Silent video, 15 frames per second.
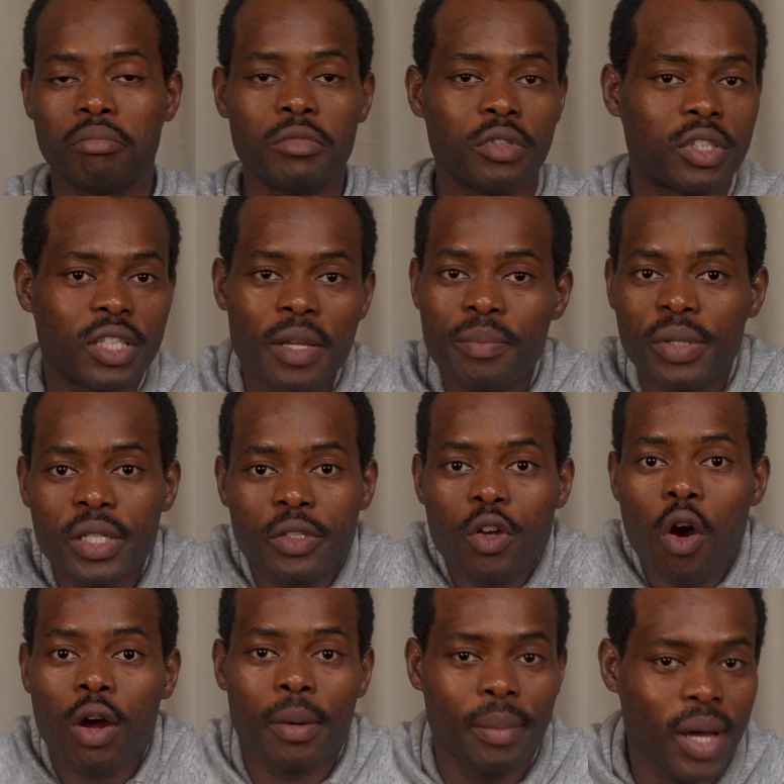simply
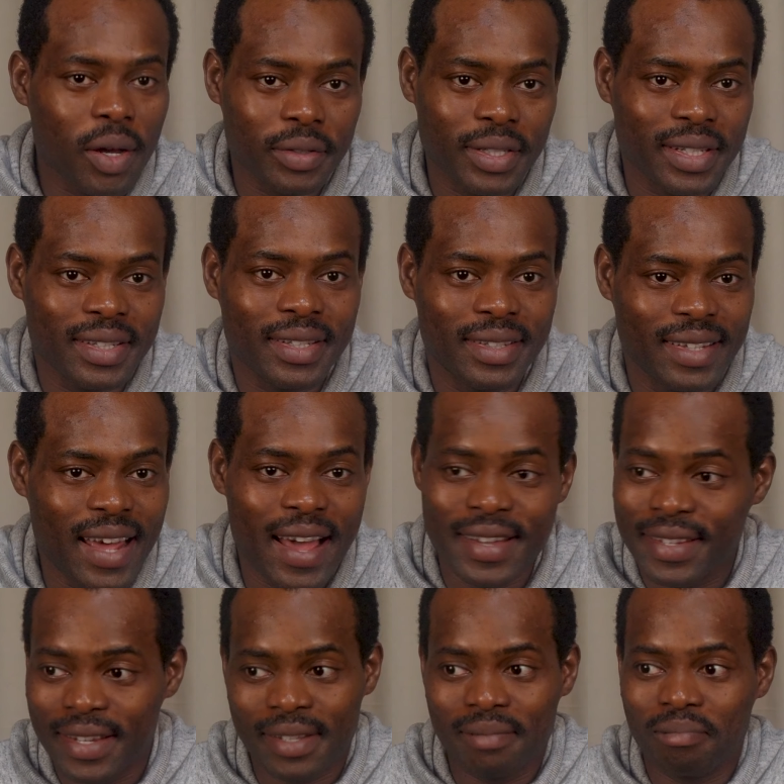talk about it.
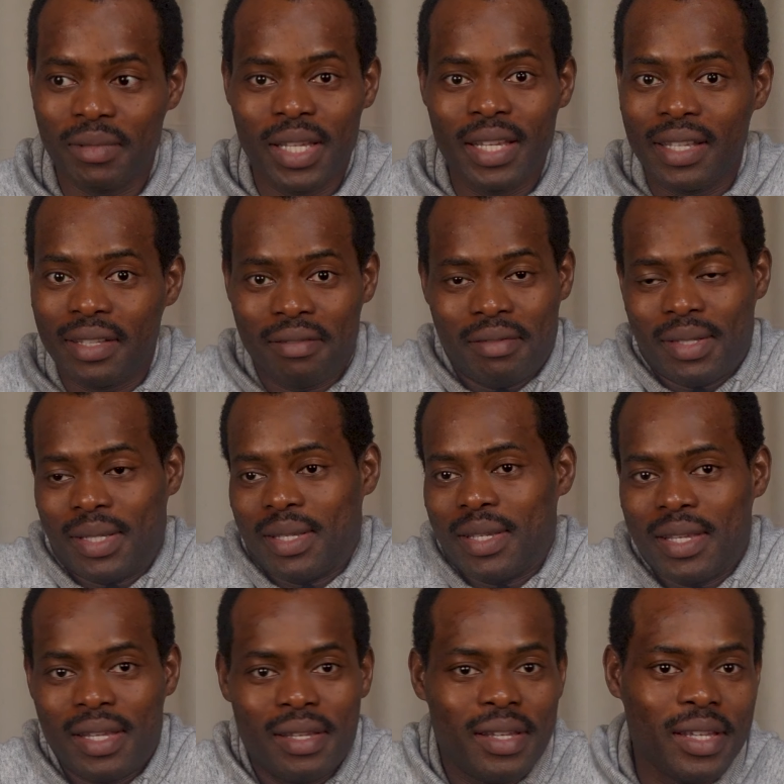That's it.
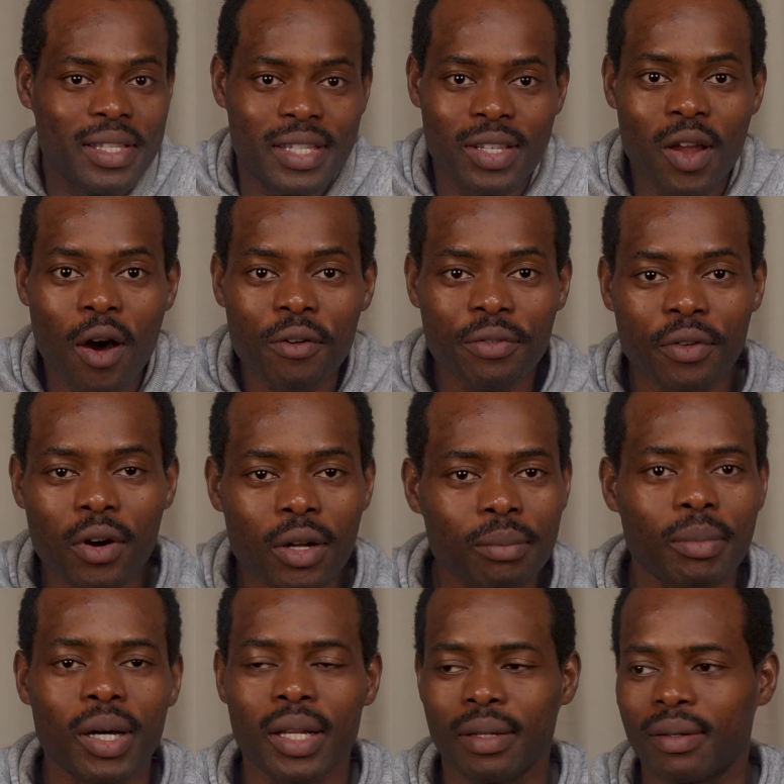It's not fun,
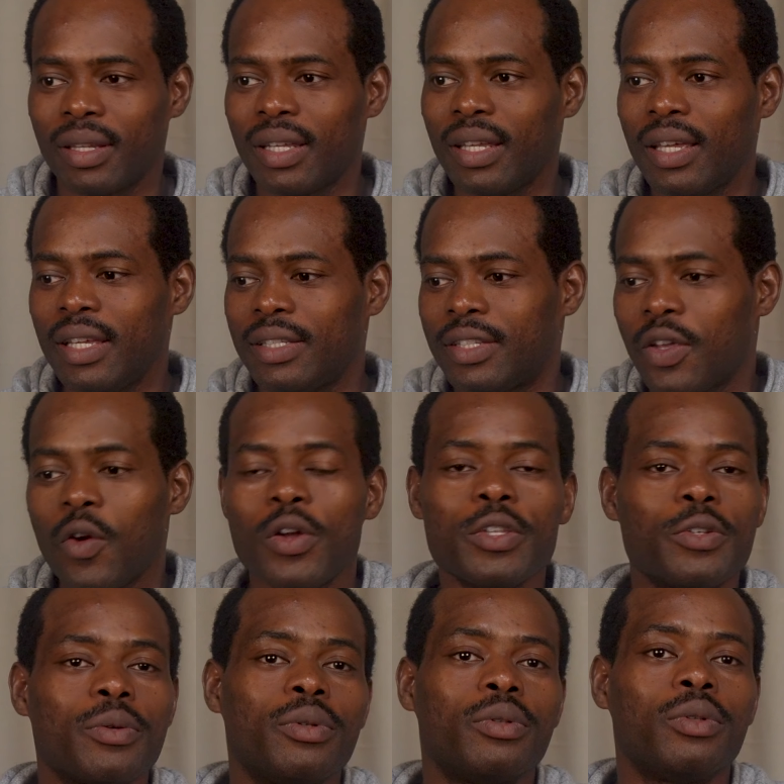but it's going
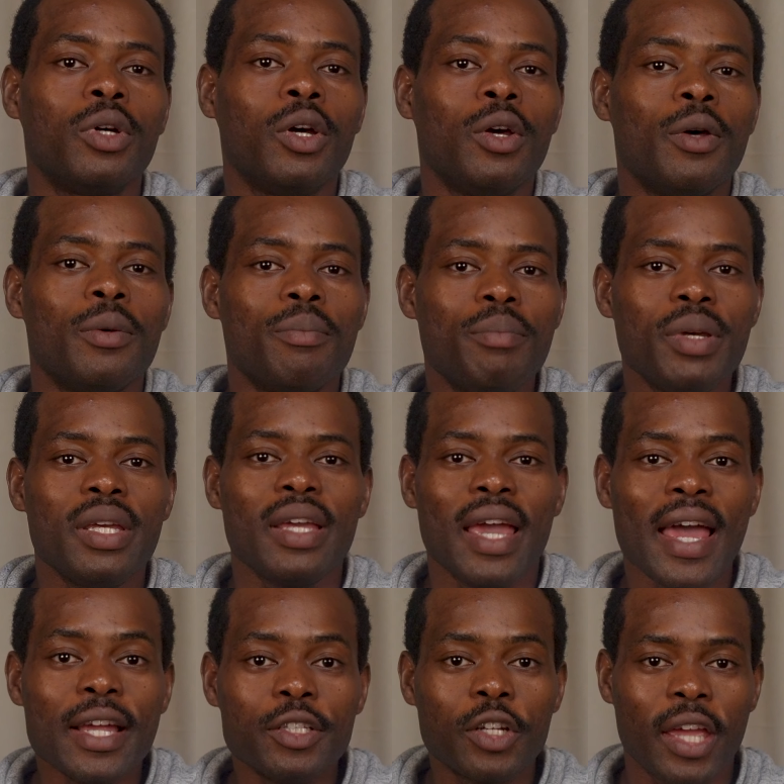to be
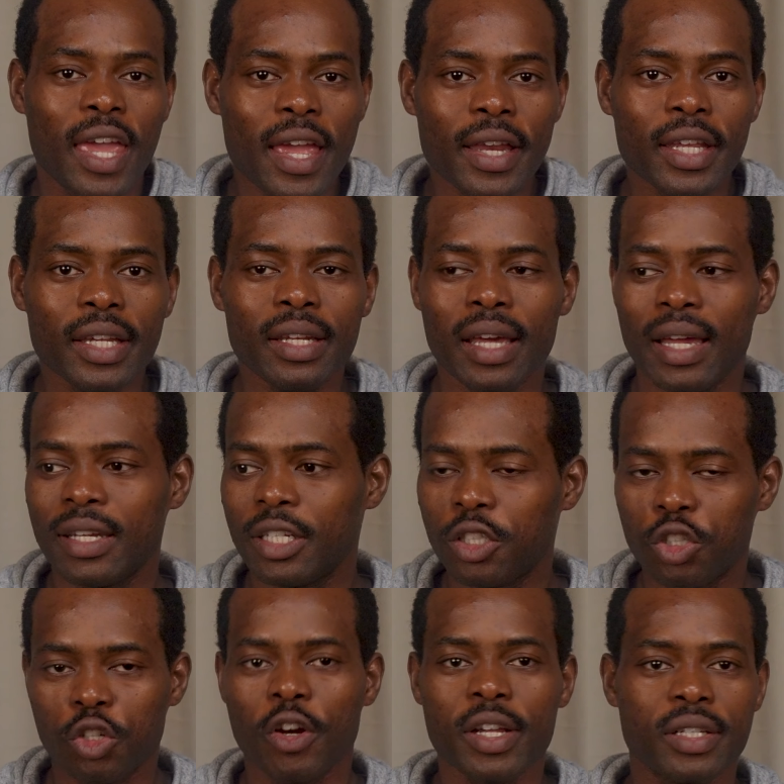educating and
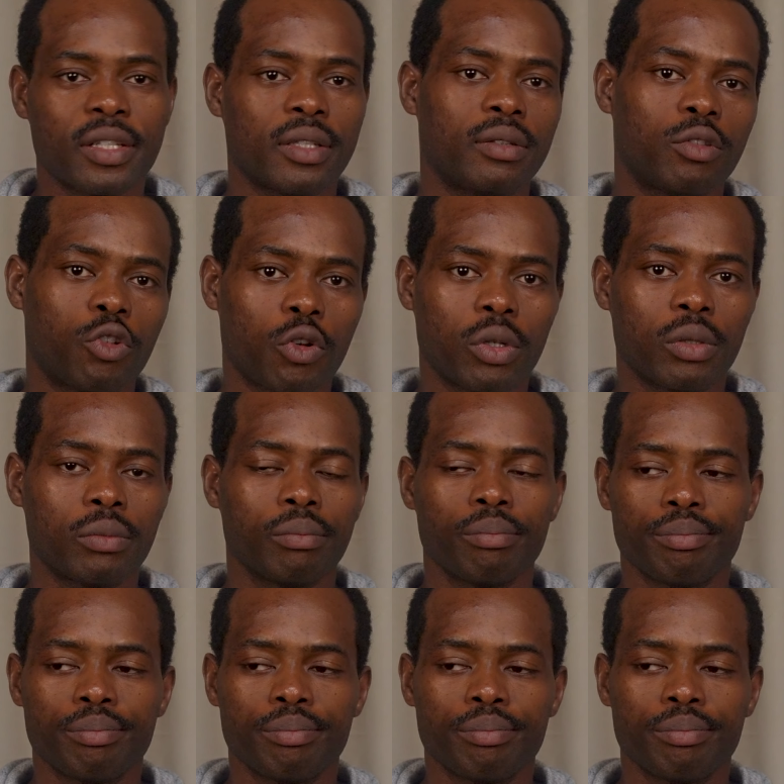interesting to